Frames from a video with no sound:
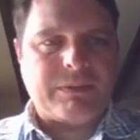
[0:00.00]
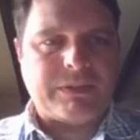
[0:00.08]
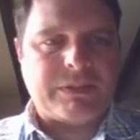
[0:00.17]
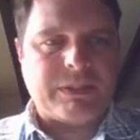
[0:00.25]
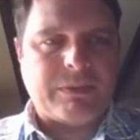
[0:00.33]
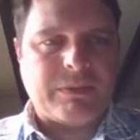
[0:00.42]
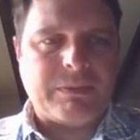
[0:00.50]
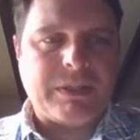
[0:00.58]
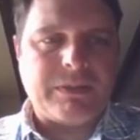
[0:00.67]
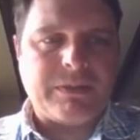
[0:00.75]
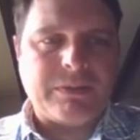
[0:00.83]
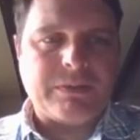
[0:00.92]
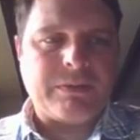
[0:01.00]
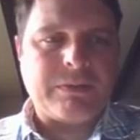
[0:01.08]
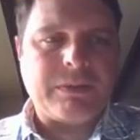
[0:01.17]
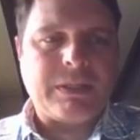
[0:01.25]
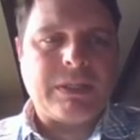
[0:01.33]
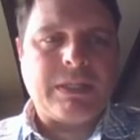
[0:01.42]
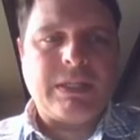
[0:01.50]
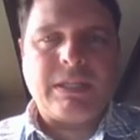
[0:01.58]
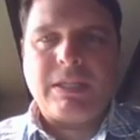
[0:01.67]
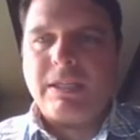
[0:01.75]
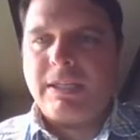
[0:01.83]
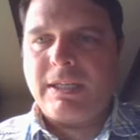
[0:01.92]
what else they want me to do
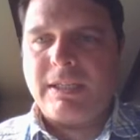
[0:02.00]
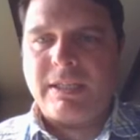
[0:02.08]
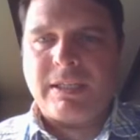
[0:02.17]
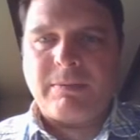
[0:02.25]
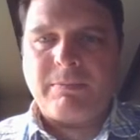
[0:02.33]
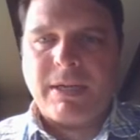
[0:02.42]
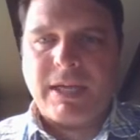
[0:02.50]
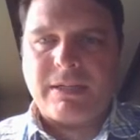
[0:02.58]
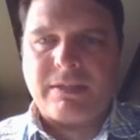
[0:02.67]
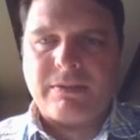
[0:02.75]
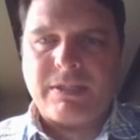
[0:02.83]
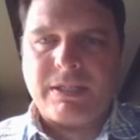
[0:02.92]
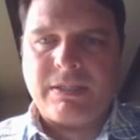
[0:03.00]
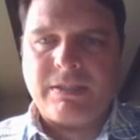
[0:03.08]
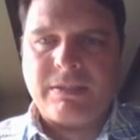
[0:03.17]
and then come back. Okay.